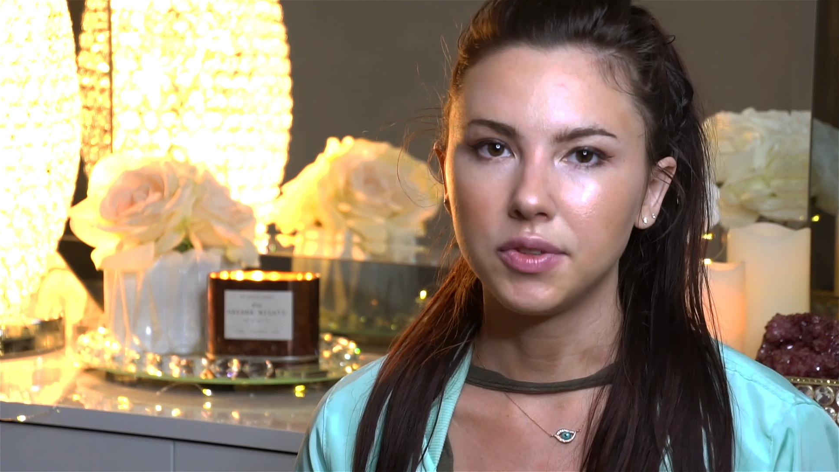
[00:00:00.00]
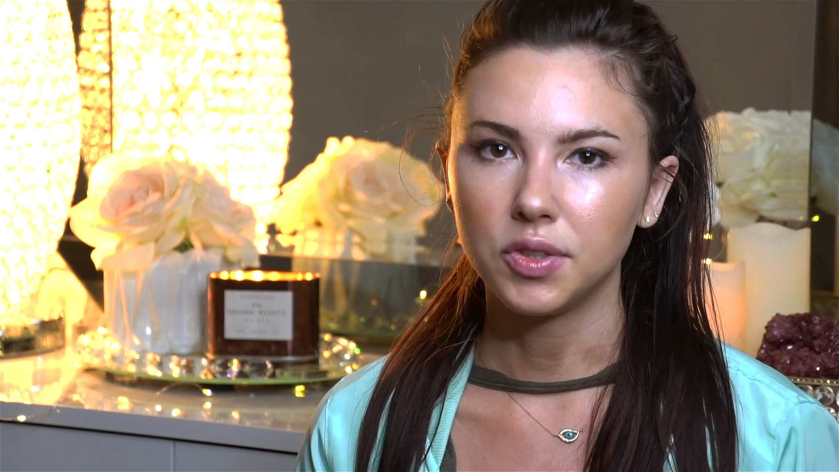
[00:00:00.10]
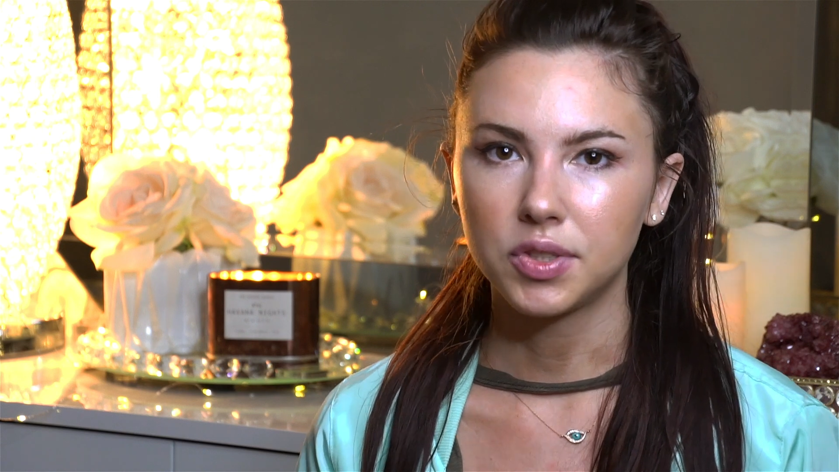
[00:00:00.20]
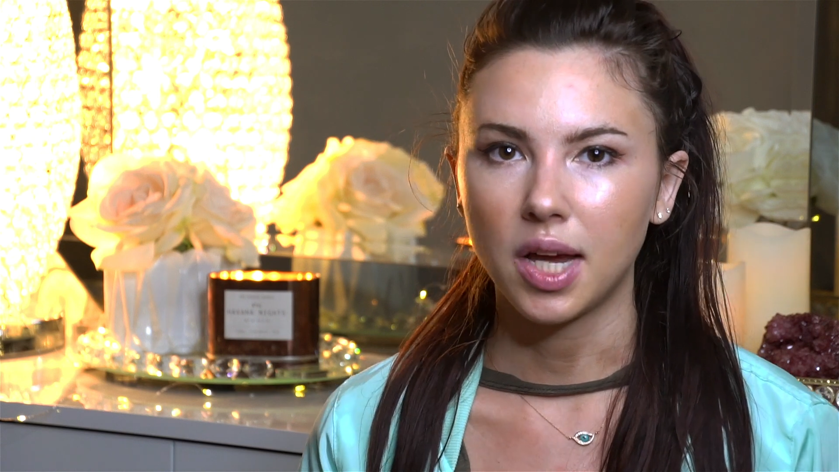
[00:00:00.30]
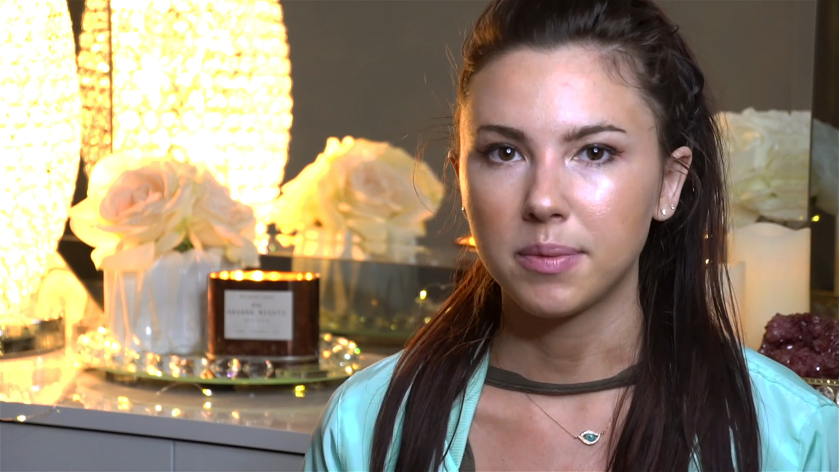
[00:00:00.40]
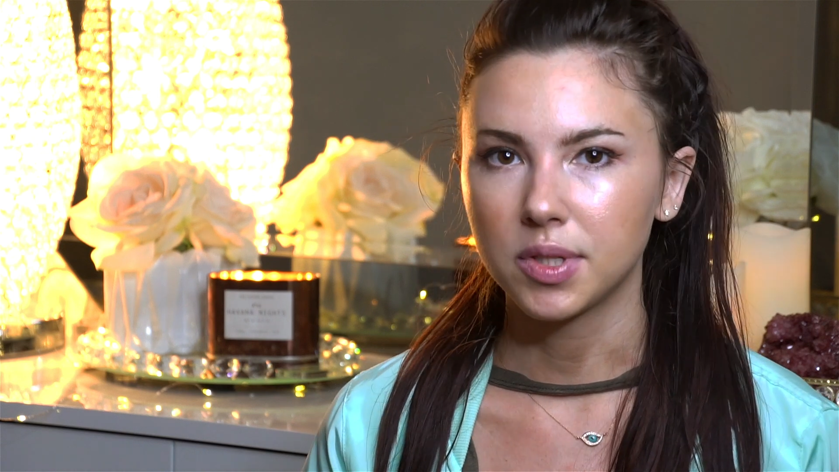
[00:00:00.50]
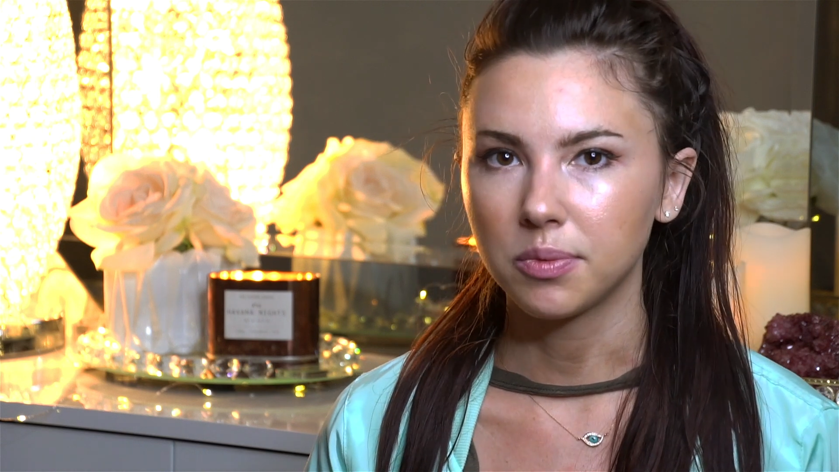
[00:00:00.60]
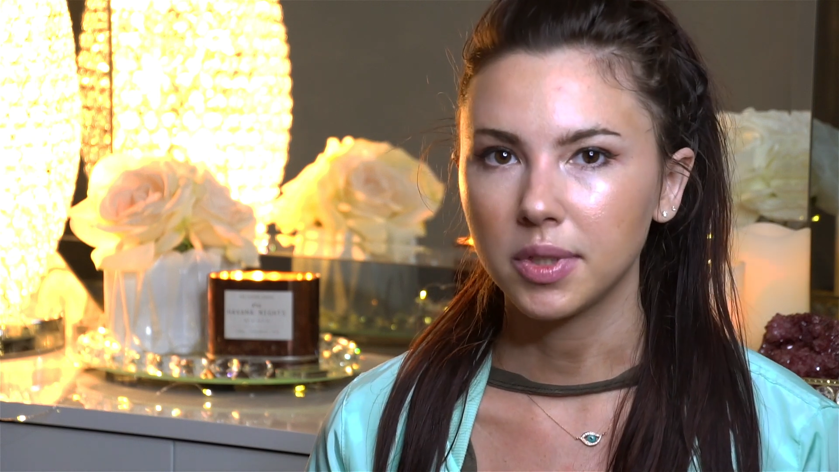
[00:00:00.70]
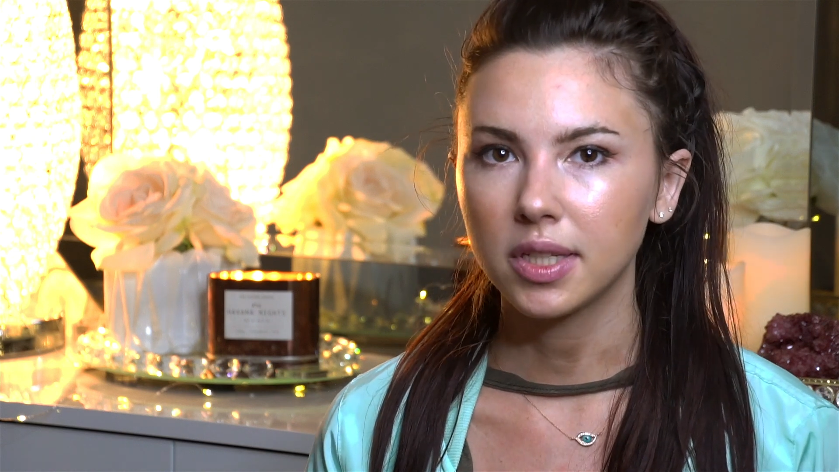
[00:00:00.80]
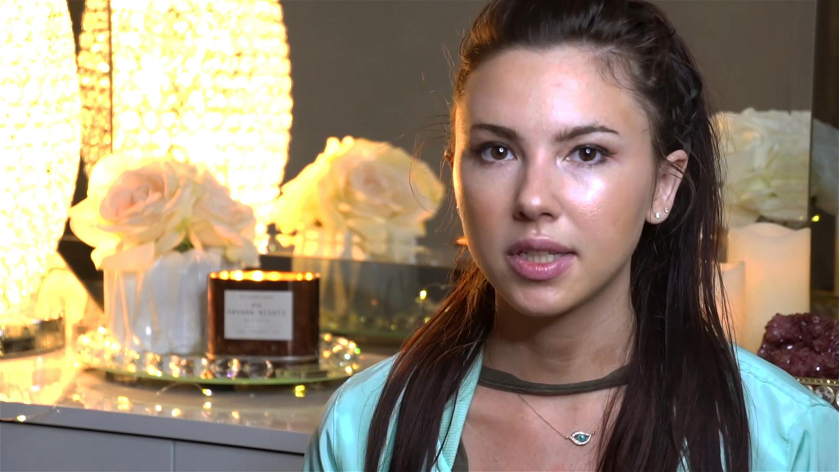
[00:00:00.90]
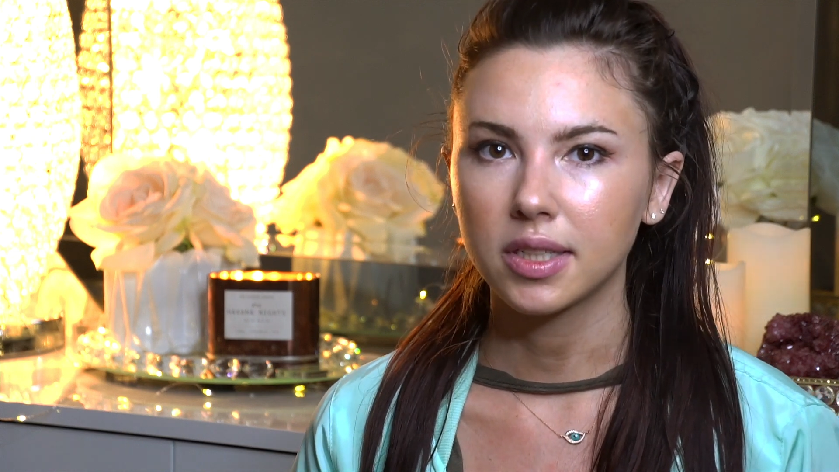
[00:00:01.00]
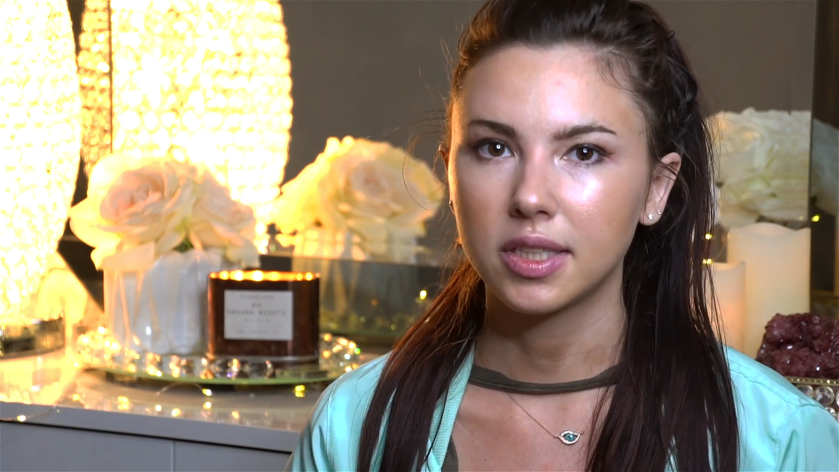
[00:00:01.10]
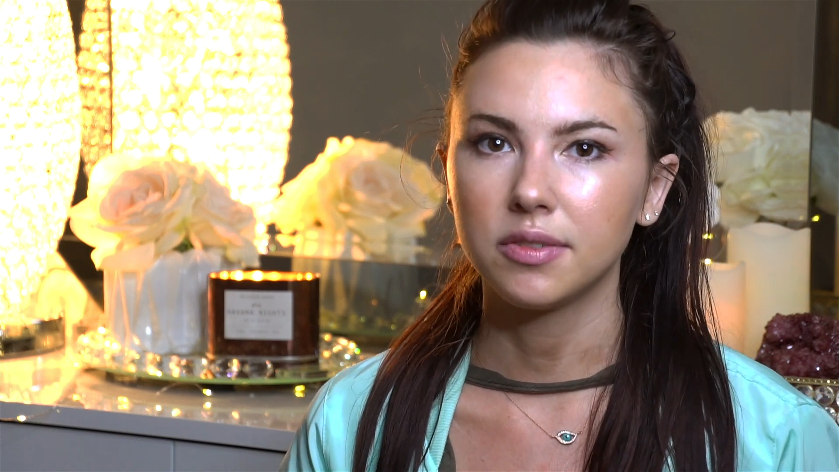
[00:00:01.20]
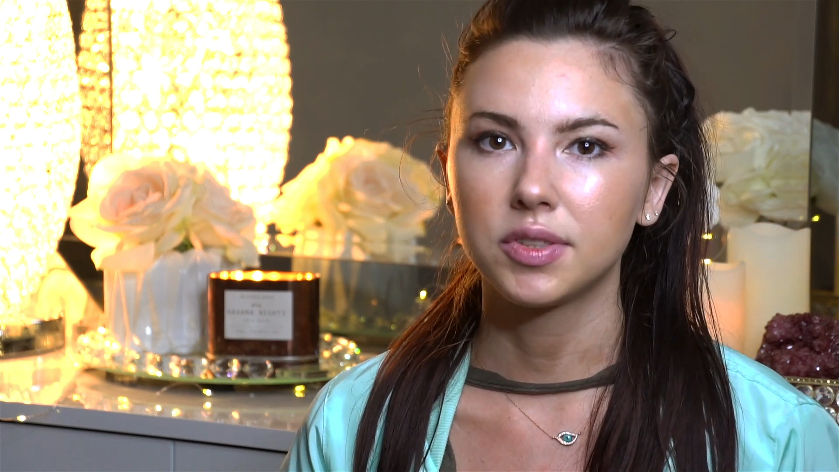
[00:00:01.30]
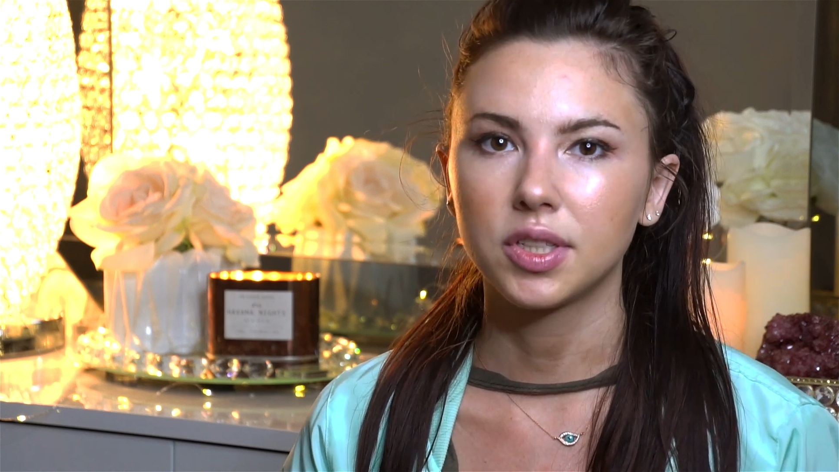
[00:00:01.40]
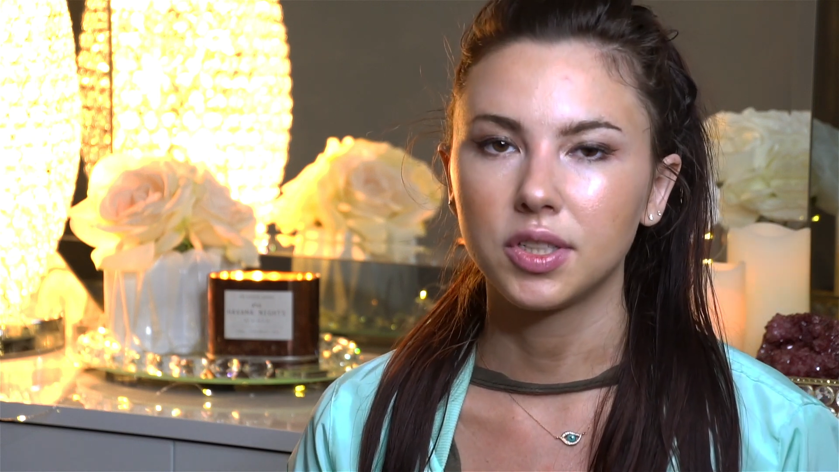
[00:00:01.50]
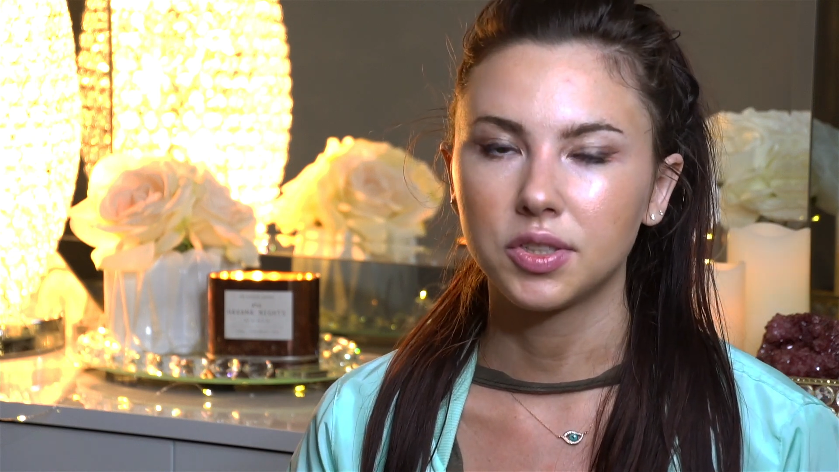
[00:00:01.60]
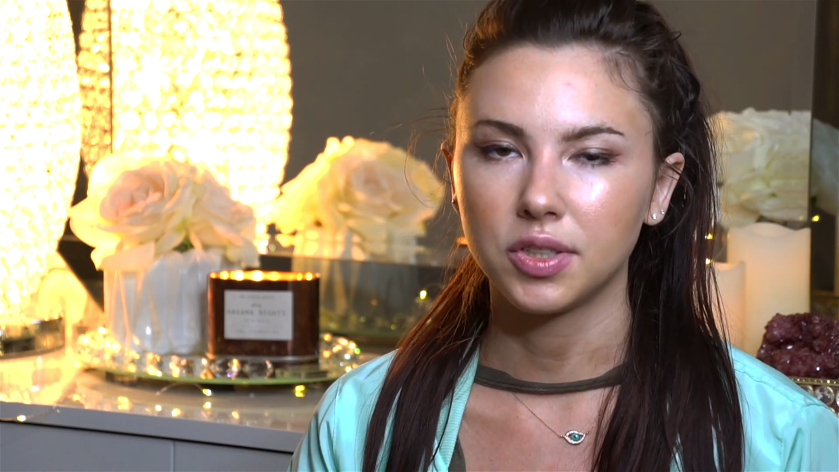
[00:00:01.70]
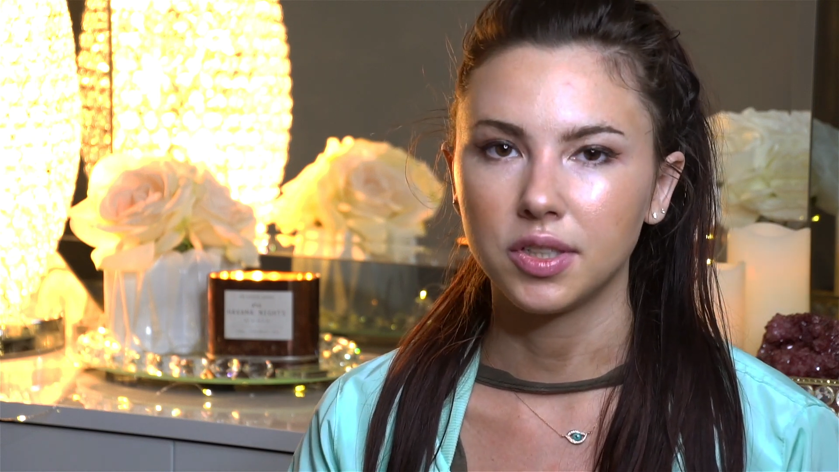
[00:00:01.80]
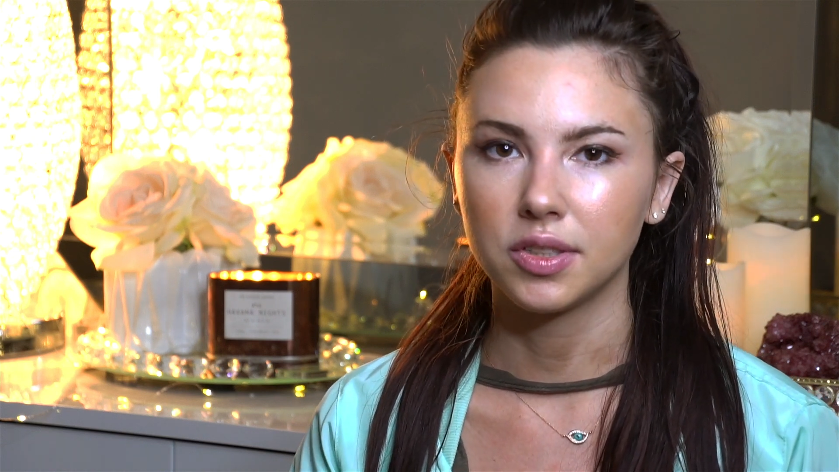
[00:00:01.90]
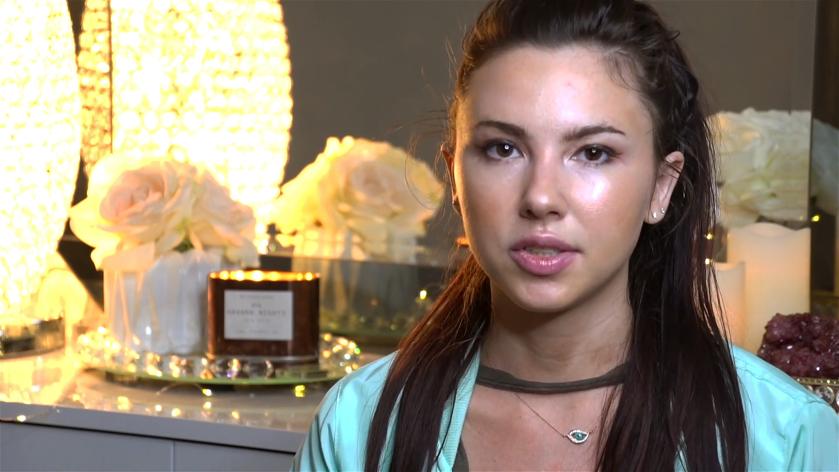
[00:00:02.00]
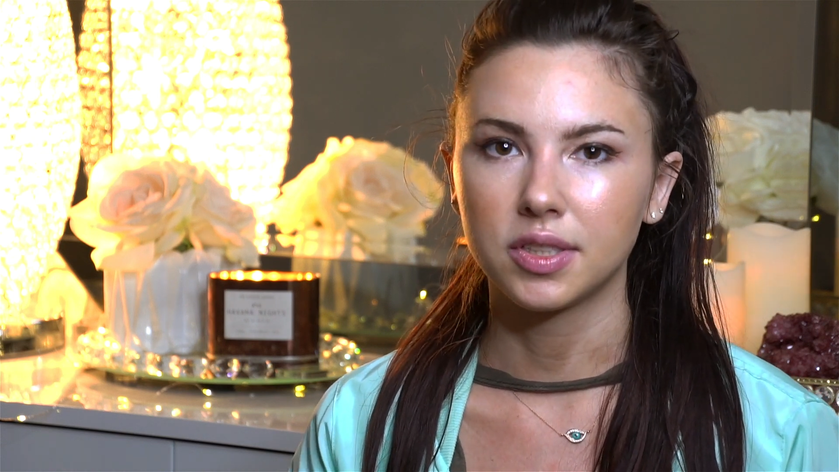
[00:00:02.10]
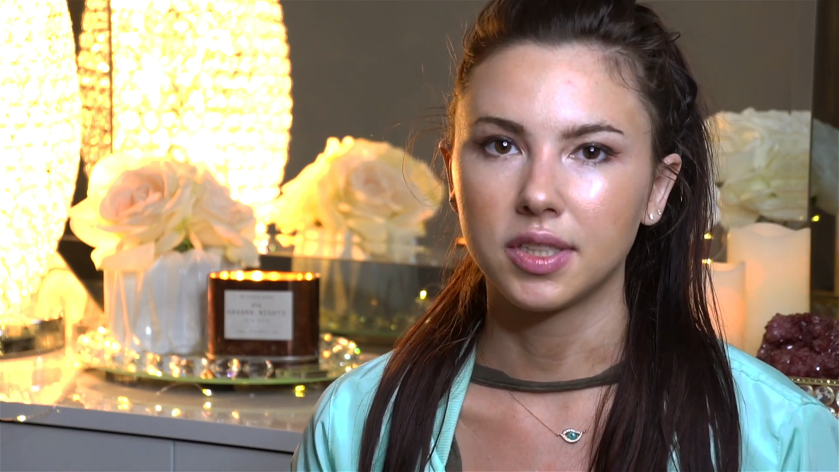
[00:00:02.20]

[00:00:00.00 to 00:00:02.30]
a few times a week gives your adrenals